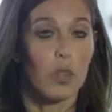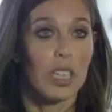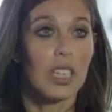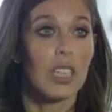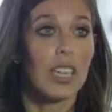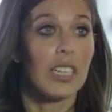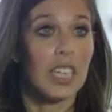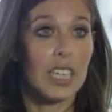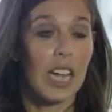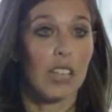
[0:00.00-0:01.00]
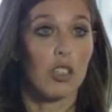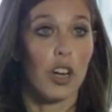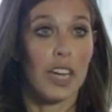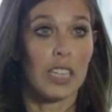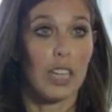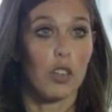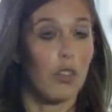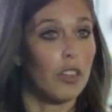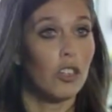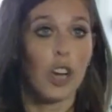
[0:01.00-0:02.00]
With these guys' intense training
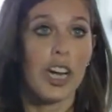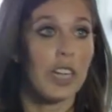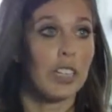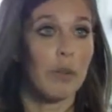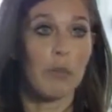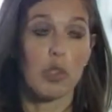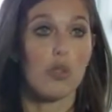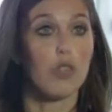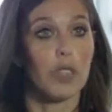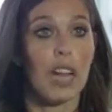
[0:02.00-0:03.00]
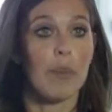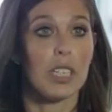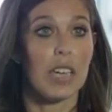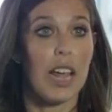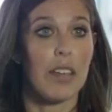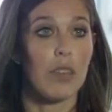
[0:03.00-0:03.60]
schedule, they're training sometimes two, three times a day.